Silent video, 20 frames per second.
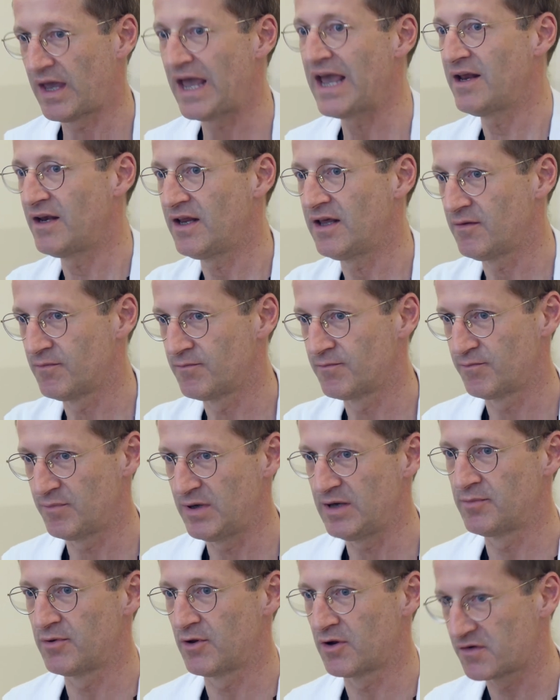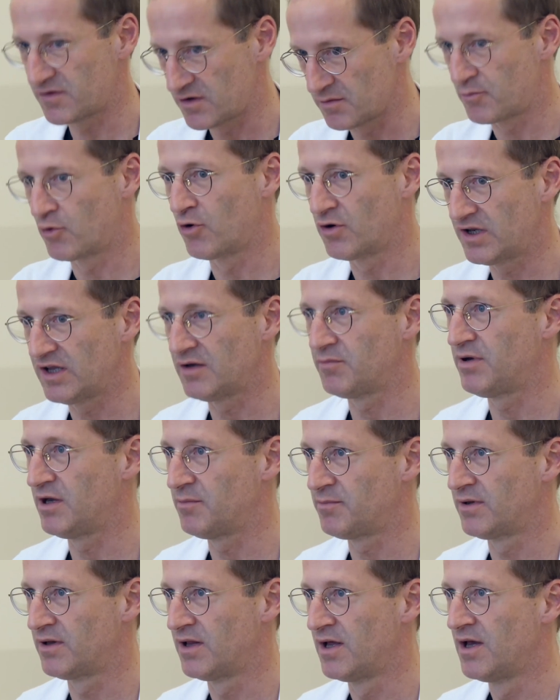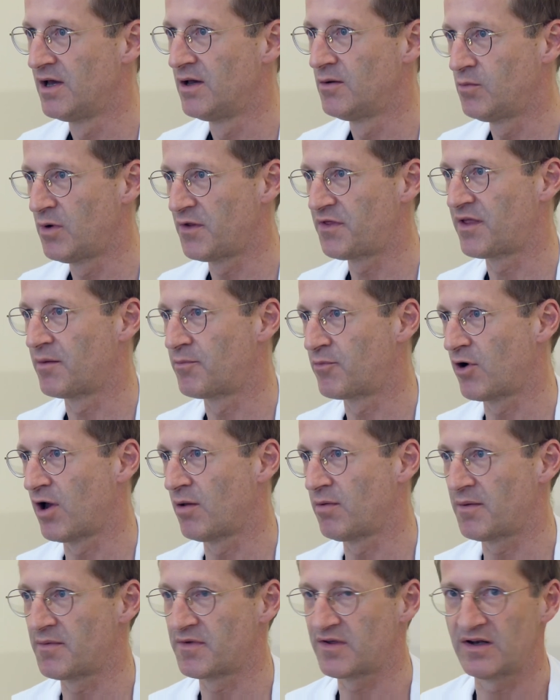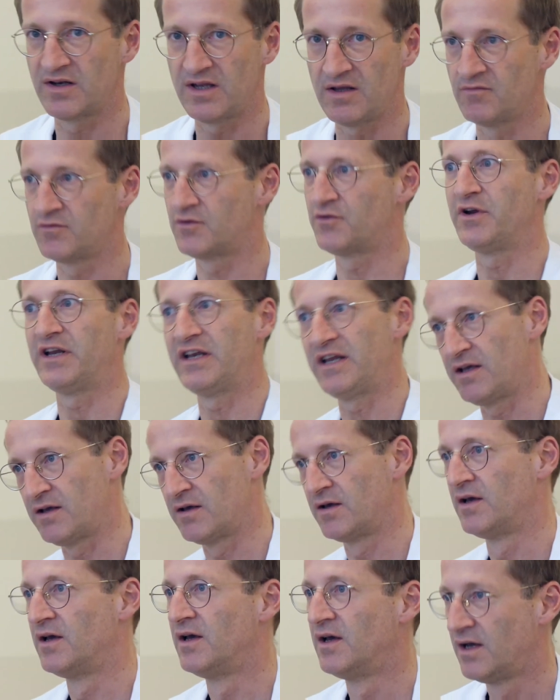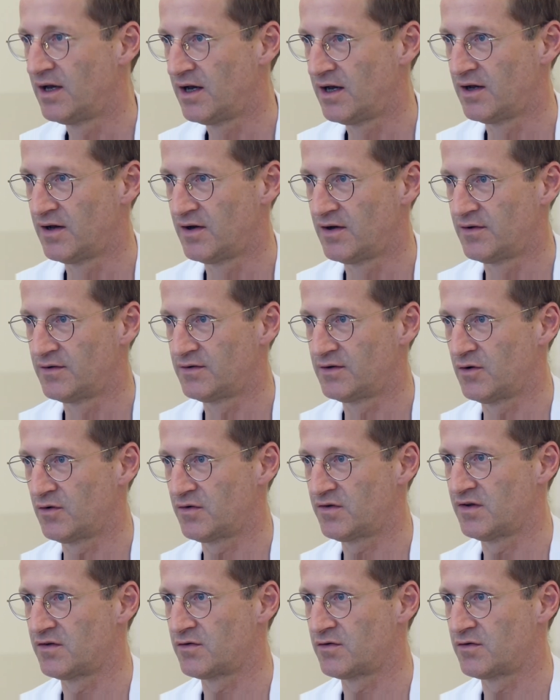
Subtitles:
aiding people or supporting people with the problems and even treating those